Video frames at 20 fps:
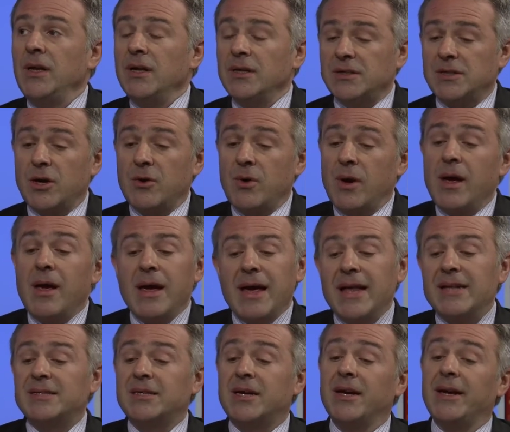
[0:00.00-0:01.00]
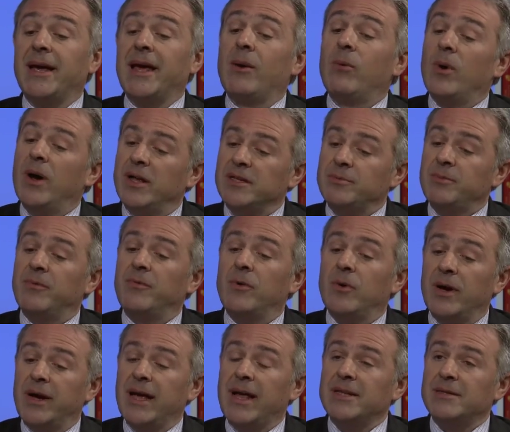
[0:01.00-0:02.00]
So it's going to get worse
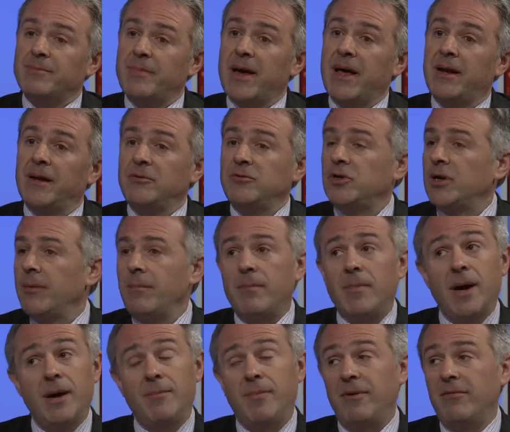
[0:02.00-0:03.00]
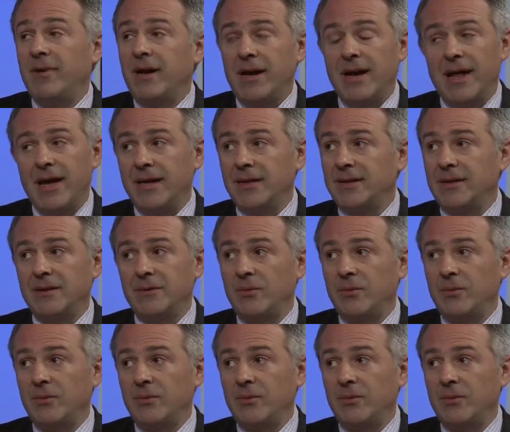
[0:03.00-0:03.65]
before it gets better. Trump might be re-elected.